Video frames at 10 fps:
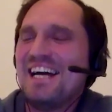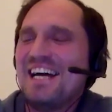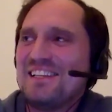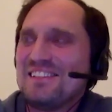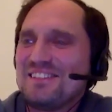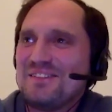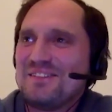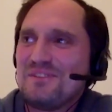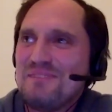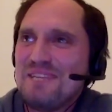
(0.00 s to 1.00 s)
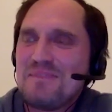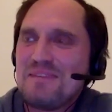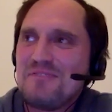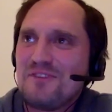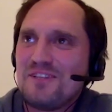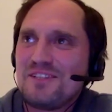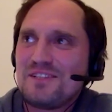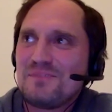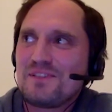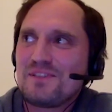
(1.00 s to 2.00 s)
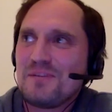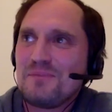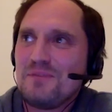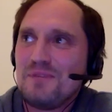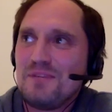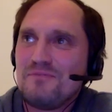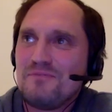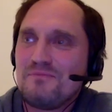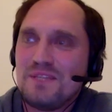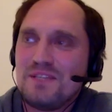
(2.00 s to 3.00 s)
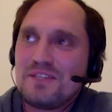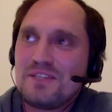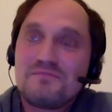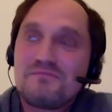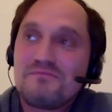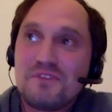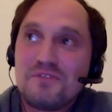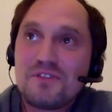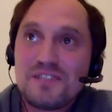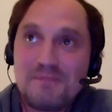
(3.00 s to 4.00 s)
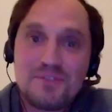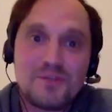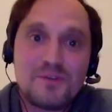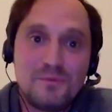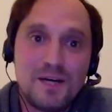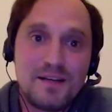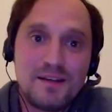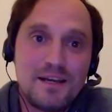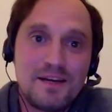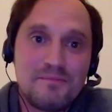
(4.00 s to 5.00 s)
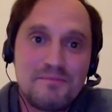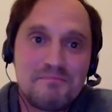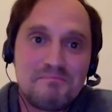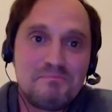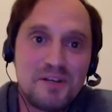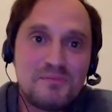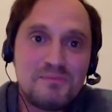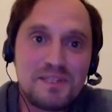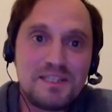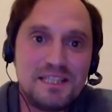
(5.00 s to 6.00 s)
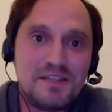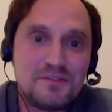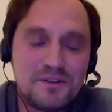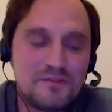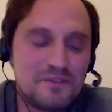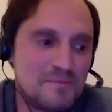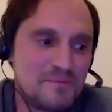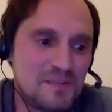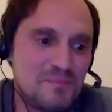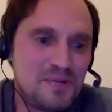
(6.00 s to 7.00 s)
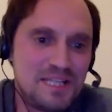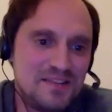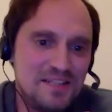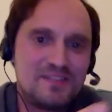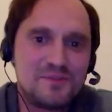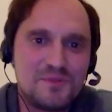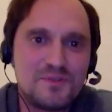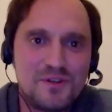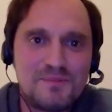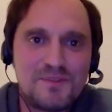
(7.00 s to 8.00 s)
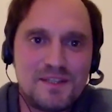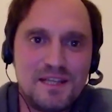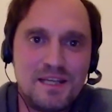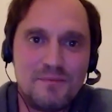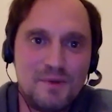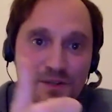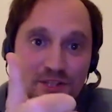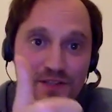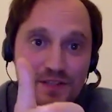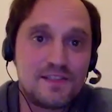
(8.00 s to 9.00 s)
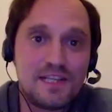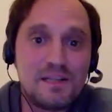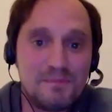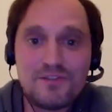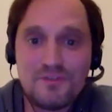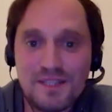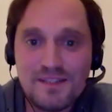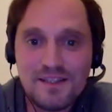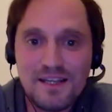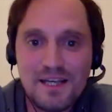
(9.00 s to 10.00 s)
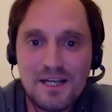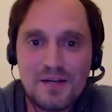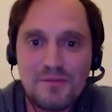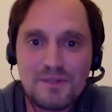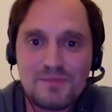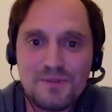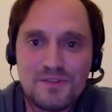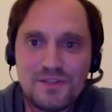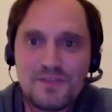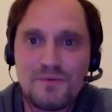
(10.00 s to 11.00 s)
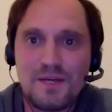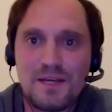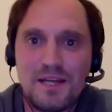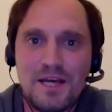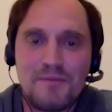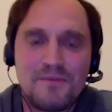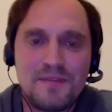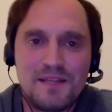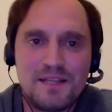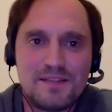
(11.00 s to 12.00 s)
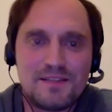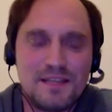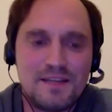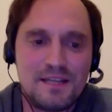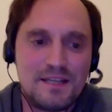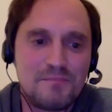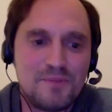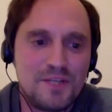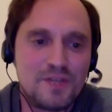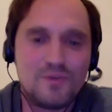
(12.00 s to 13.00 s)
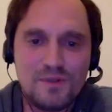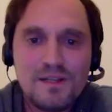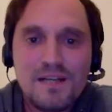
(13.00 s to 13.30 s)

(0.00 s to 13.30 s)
So for me, I mean, first it was we just for the first time showed one possibility of separating these two terms in with just a single measurement, which was just one thing that is, I think, pretty cool.